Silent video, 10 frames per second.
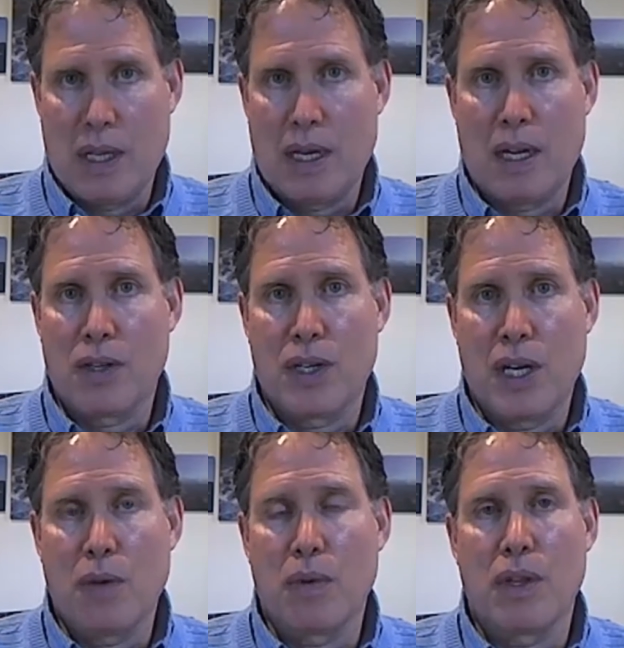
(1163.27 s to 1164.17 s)
that I'll
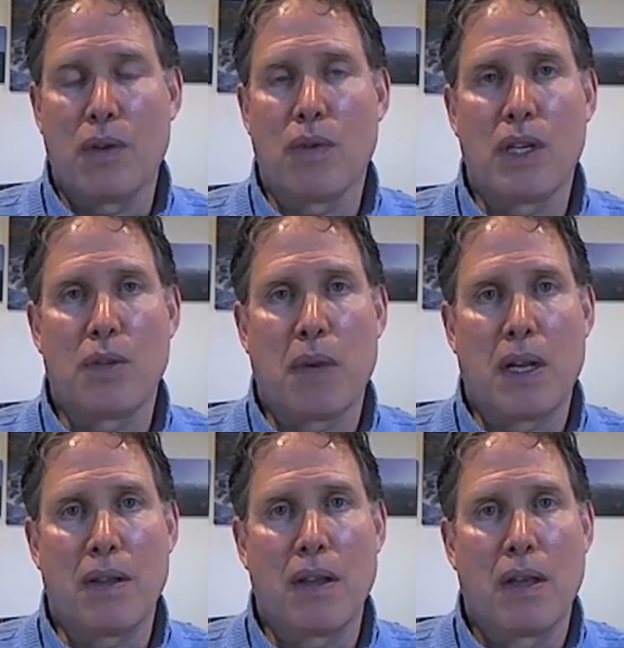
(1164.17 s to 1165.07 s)
share with you each
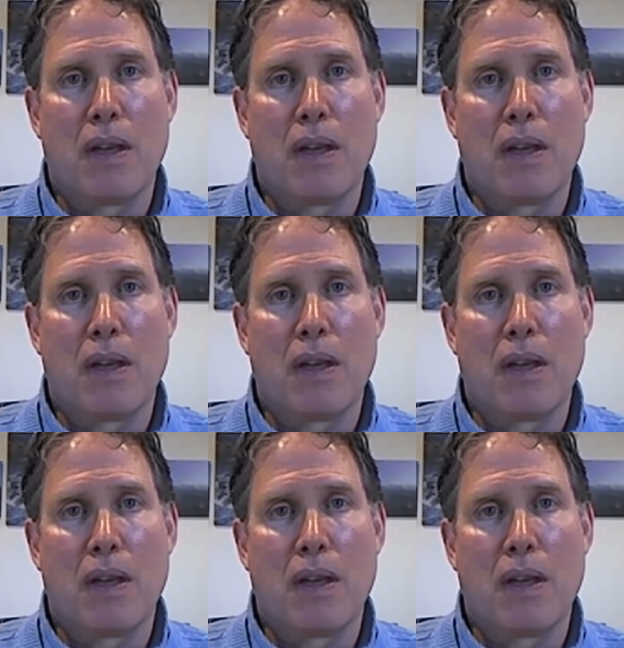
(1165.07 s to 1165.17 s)
month